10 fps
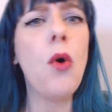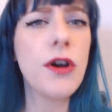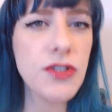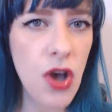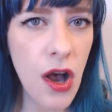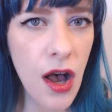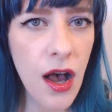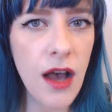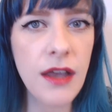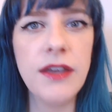or
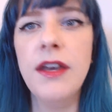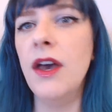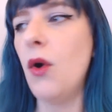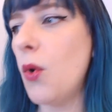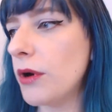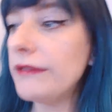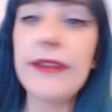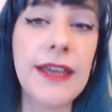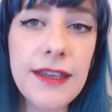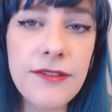talk or
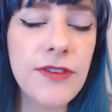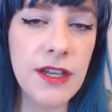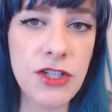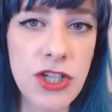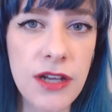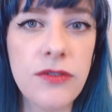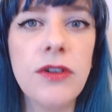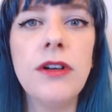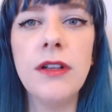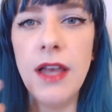live in
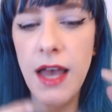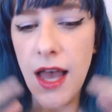general,